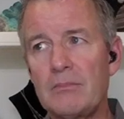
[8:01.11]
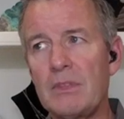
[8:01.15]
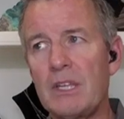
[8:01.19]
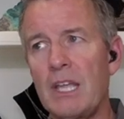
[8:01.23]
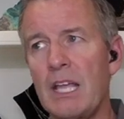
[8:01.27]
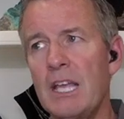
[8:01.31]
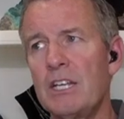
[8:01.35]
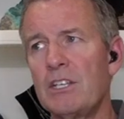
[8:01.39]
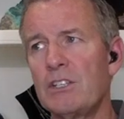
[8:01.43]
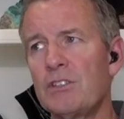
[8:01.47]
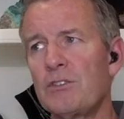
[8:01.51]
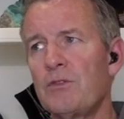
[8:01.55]

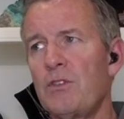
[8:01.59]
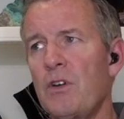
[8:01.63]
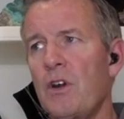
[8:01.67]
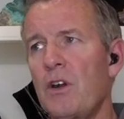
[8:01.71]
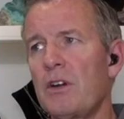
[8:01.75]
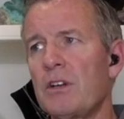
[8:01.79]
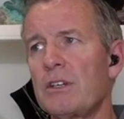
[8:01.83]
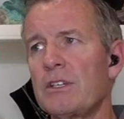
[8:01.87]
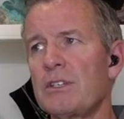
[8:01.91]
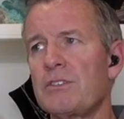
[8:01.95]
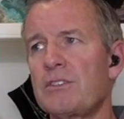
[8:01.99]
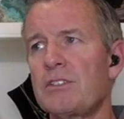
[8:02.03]
And as
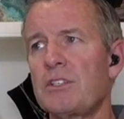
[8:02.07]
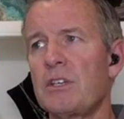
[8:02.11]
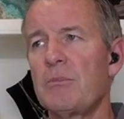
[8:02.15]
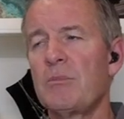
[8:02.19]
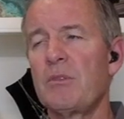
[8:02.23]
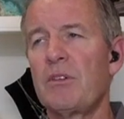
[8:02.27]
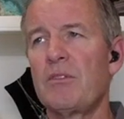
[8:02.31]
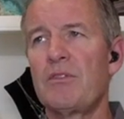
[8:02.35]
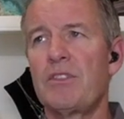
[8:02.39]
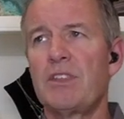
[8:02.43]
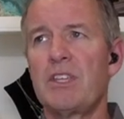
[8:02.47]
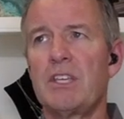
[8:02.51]
far as
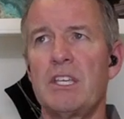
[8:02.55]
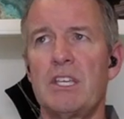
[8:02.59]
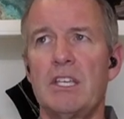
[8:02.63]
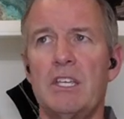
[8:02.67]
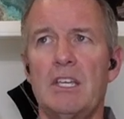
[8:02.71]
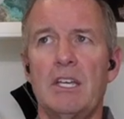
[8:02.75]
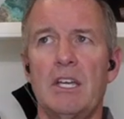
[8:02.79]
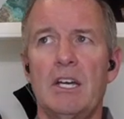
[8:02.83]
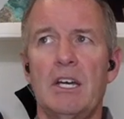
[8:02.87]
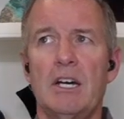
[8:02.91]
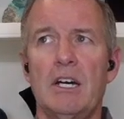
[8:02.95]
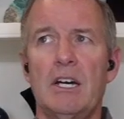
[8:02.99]
some of
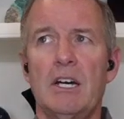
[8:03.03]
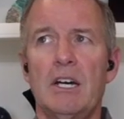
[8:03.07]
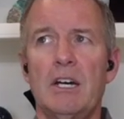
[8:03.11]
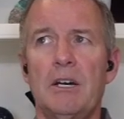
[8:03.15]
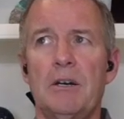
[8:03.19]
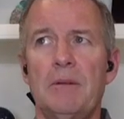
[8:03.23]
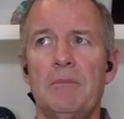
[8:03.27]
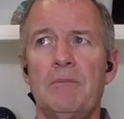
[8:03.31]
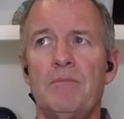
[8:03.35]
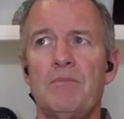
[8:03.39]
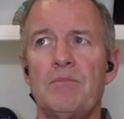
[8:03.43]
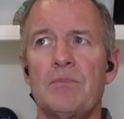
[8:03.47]
the
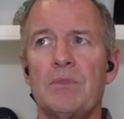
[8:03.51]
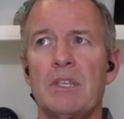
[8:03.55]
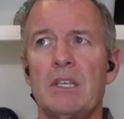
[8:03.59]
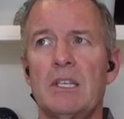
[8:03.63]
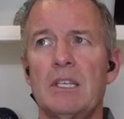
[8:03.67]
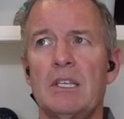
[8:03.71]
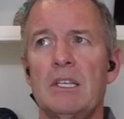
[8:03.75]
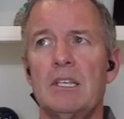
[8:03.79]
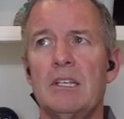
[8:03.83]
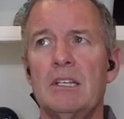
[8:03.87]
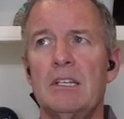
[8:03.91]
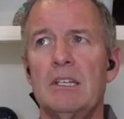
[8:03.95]

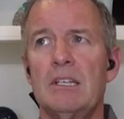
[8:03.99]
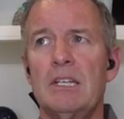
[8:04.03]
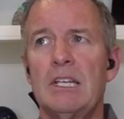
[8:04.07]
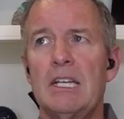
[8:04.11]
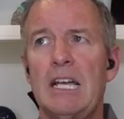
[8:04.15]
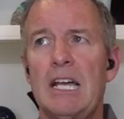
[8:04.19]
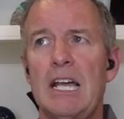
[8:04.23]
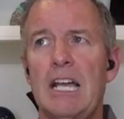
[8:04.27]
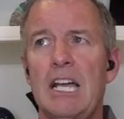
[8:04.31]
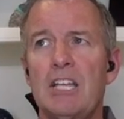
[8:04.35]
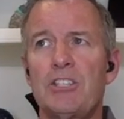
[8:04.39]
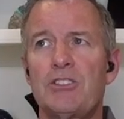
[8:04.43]

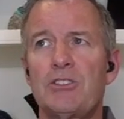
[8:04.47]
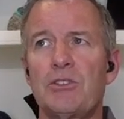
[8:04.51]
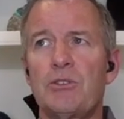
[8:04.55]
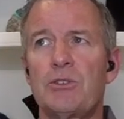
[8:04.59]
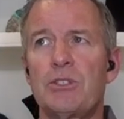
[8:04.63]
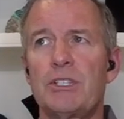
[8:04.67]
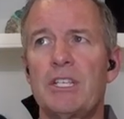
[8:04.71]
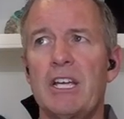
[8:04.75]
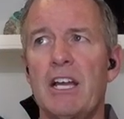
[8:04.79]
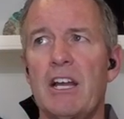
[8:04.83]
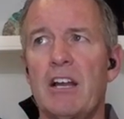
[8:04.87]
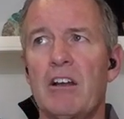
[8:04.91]

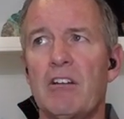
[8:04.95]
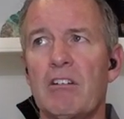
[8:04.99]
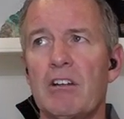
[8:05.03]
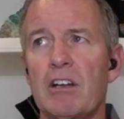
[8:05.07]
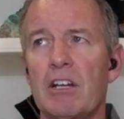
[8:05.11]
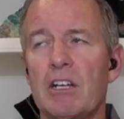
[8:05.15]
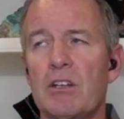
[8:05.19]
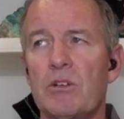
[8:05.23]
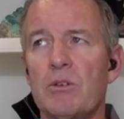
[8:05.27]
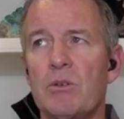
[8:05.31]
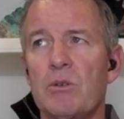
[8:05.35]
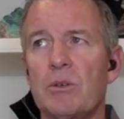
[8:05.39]

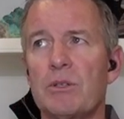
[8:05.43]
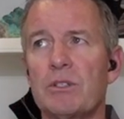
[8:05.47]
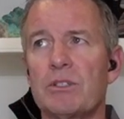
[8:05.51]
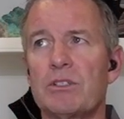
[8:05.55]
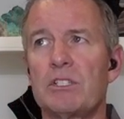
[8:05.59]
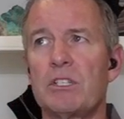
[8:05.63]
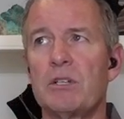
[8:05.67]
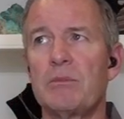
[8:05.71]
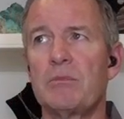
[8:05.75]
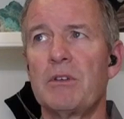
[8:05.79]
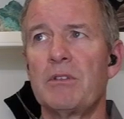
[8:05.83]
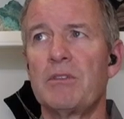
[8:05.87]
esoteric or
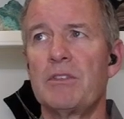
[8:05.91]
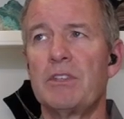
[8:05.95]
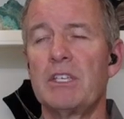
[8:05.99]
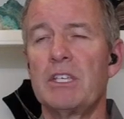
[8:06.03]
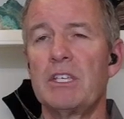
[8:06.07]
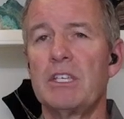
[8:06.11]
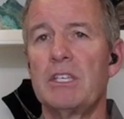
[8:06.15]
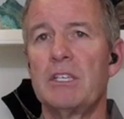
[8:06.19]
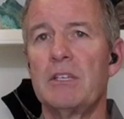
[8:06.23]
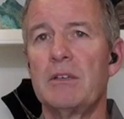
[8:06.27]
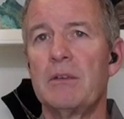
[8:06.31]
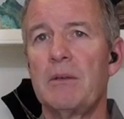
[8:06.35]
some of
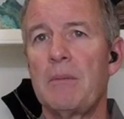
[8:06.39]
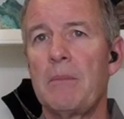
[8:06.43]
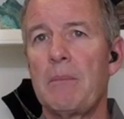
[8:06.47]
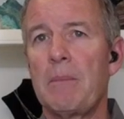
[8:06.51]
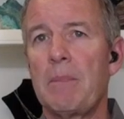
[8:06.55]
the